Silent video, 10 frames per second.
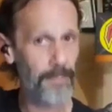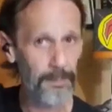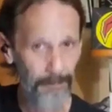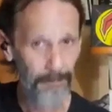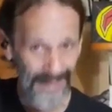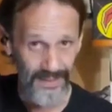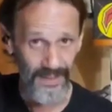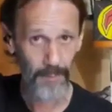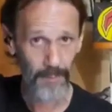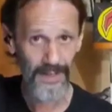up in
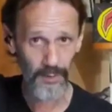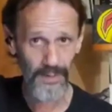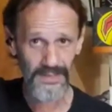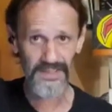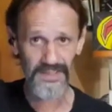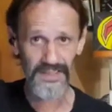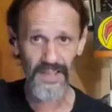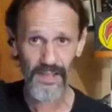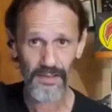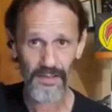Maine. Am I correct on
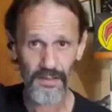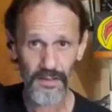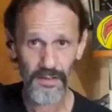saying that?